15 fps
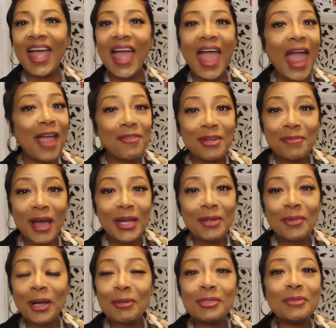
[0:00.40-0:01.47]
Hey everybody,
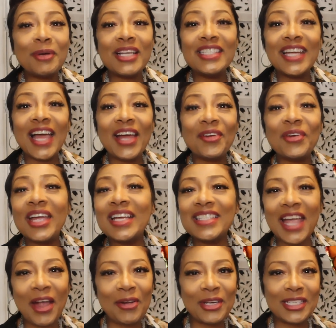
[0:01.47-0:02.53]
welcome to my channel. It's
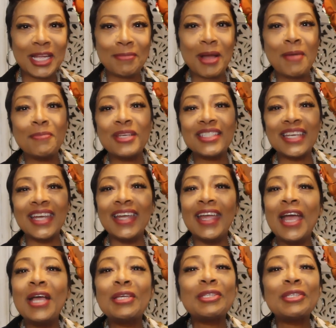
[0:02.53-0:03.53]
Here to Stay by Ms.E.